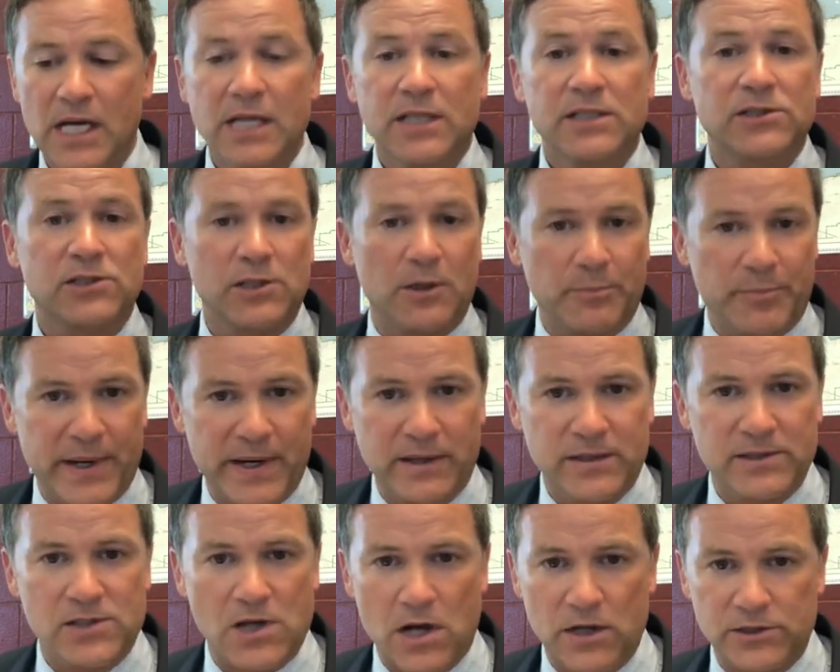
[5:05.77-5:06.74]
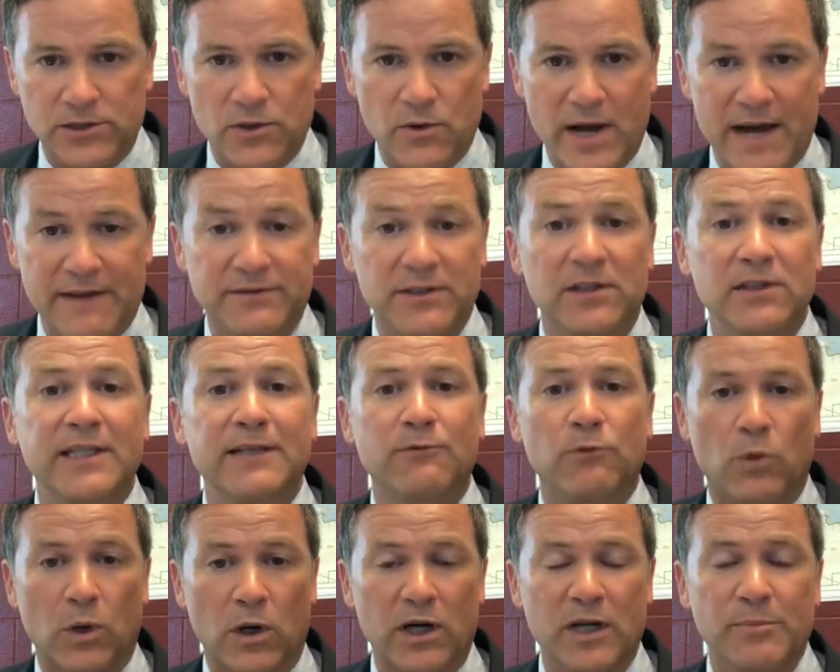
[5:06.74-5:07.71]
Some parents also have to leave
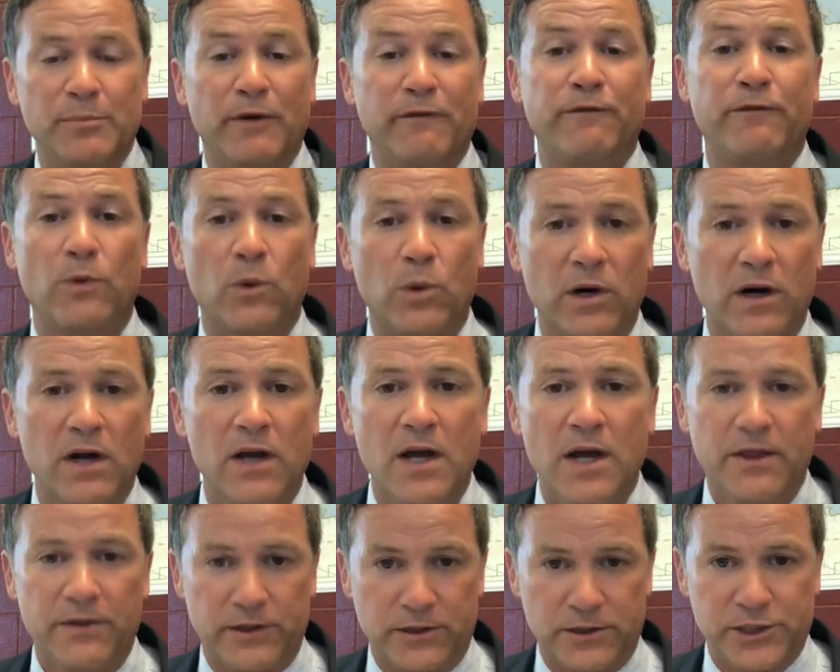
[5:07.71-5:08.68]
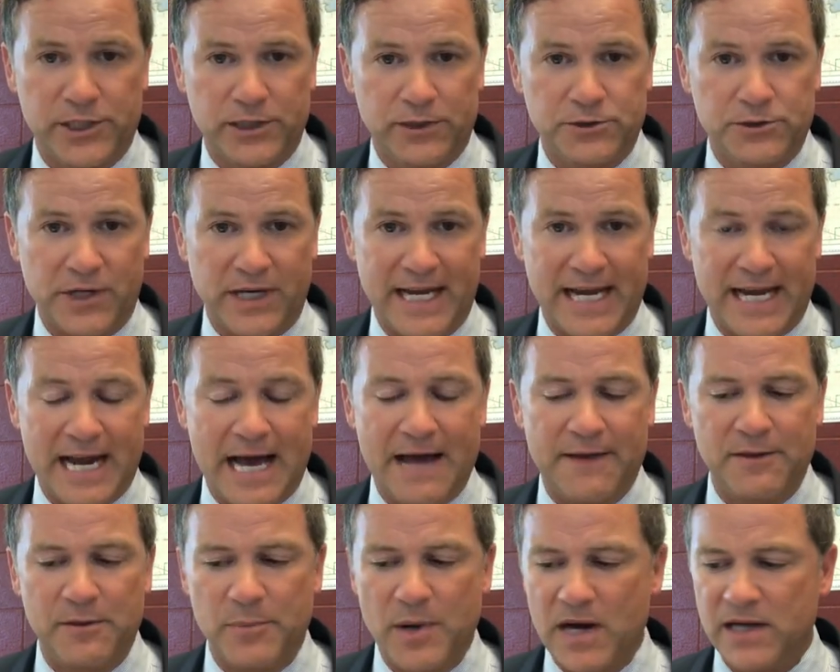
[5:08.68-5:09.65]
work before their children get on
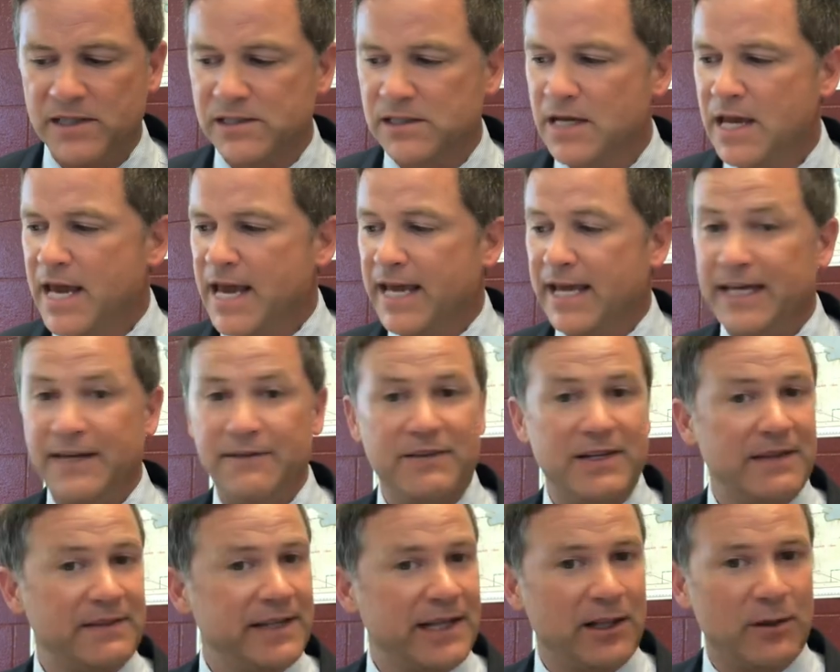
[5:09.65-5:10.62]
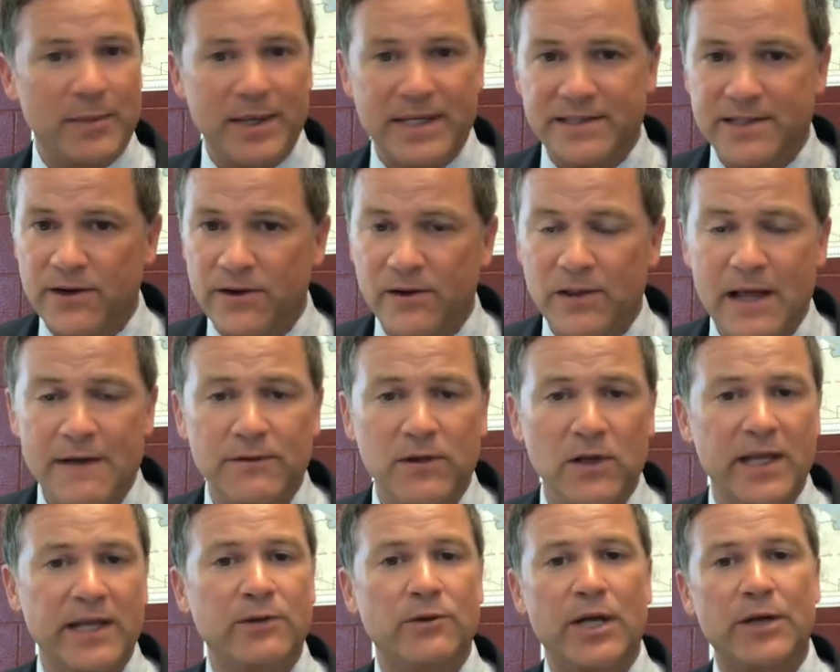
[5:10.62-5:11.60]
the bus, even at the elementary level.
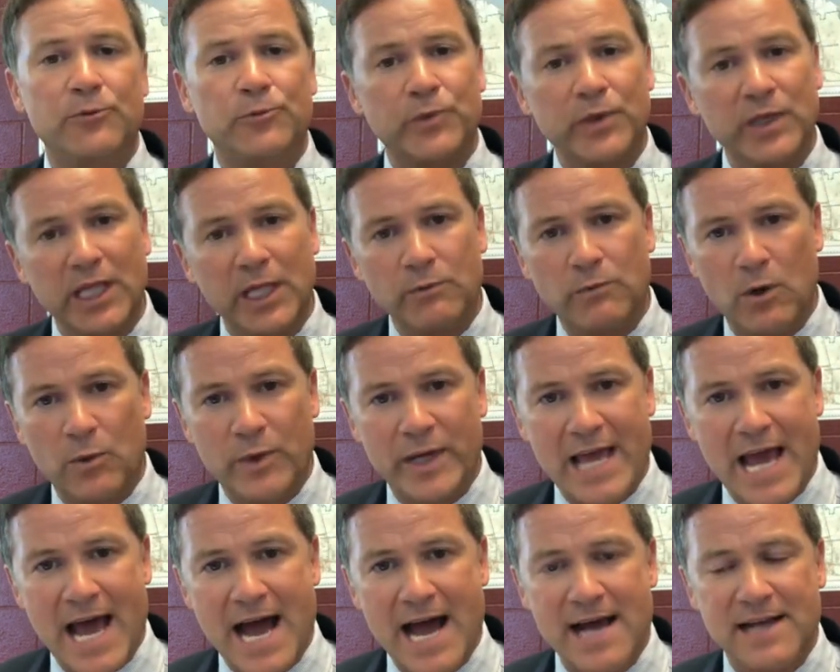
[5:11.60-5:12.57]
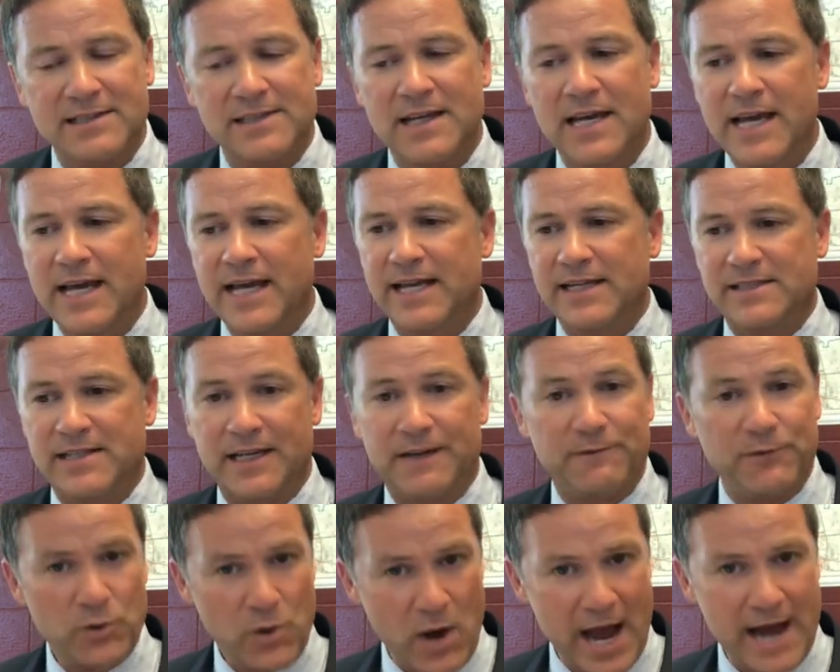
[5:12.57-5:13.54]
And really what we ask is that
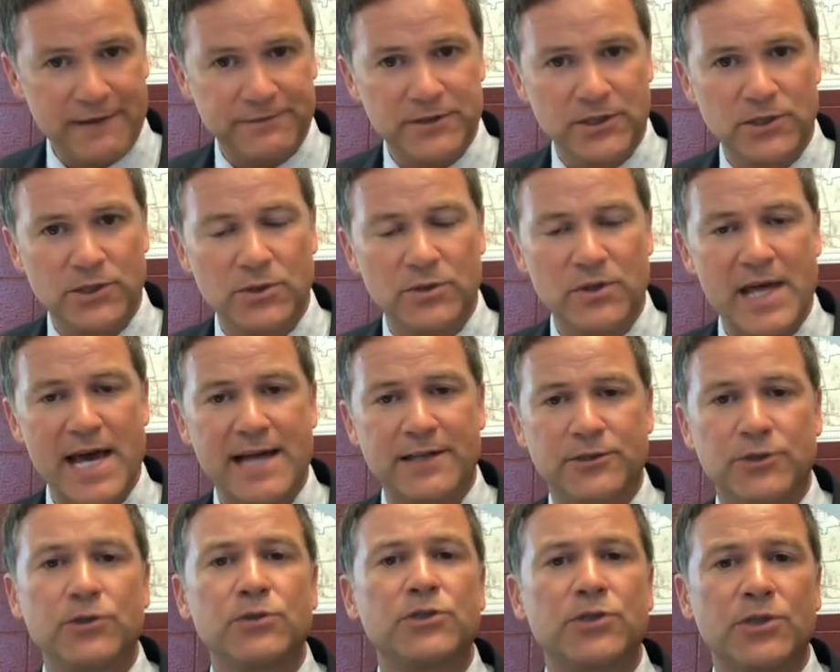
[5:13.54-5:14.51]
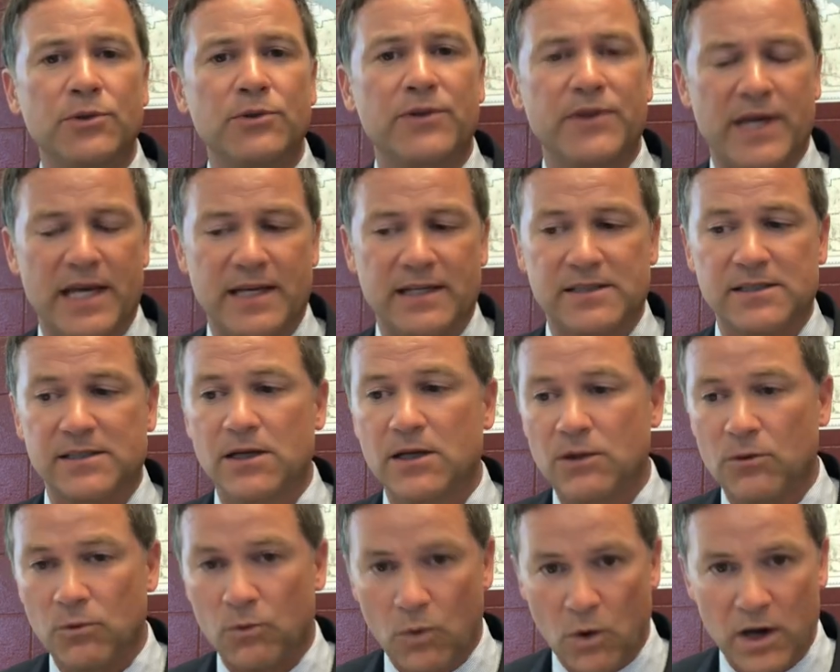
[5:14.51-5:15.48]
if you have to do that, do two things.
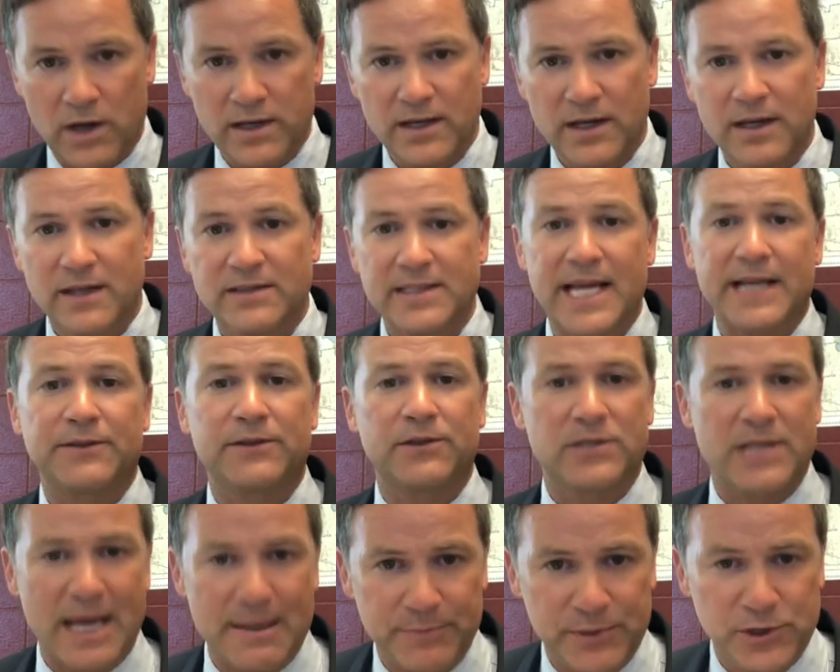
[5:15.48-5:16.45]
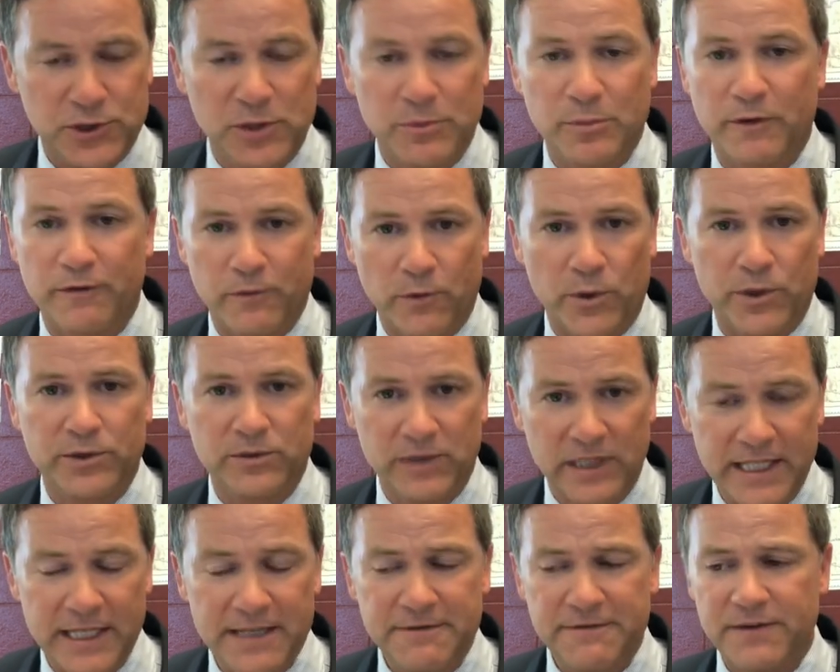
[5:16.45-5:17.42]
One, take their temperature before you
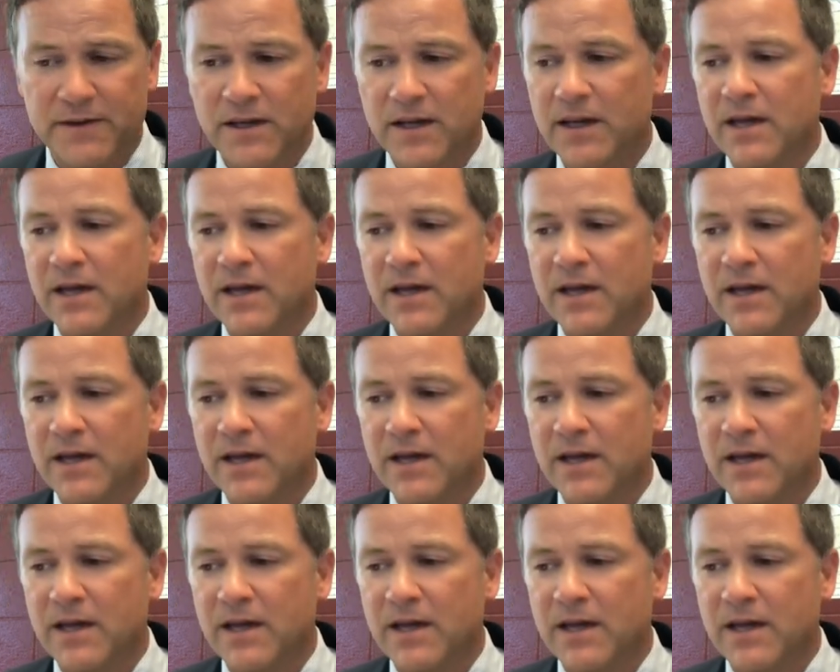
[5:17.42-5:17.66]
leave.